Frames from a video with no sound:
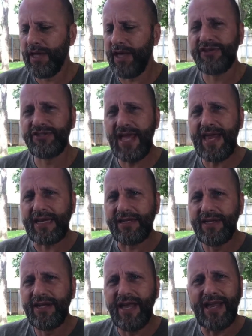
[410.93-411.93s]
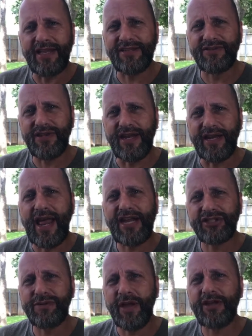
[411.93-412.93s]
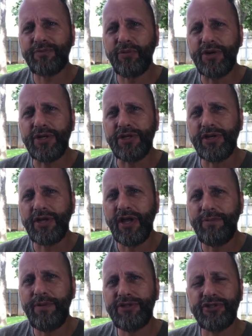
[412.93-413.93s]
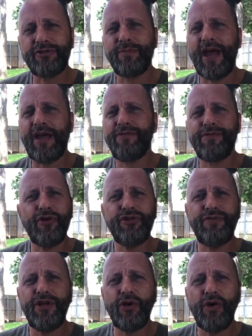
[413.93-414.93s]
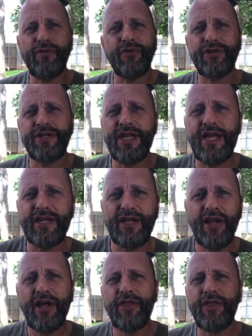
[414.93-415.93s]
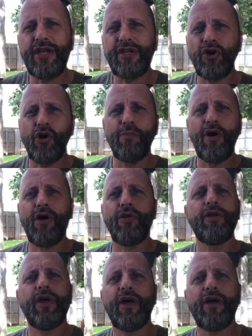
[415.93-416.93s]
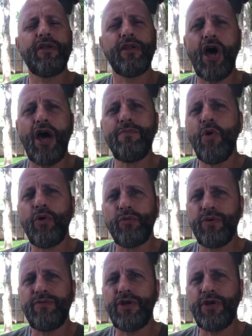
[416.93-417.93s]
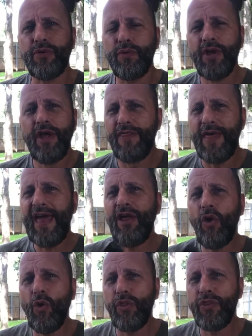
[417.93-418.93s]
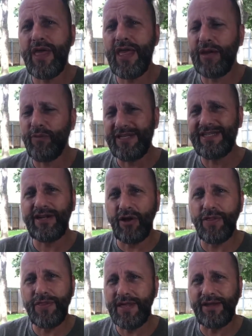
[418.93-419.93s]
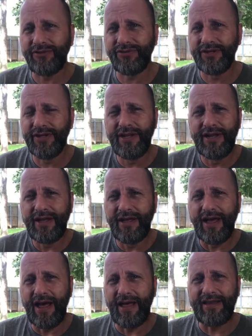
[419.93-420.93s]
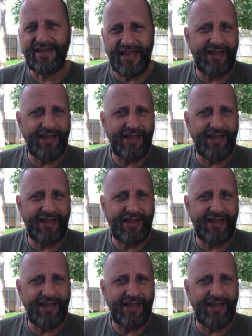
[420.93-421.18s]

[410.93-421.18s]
steady, and it actually makes pretty good pictures. My first video I ever did, the Kobalt lawn mowing review, that whole thing we did on this. Yeah,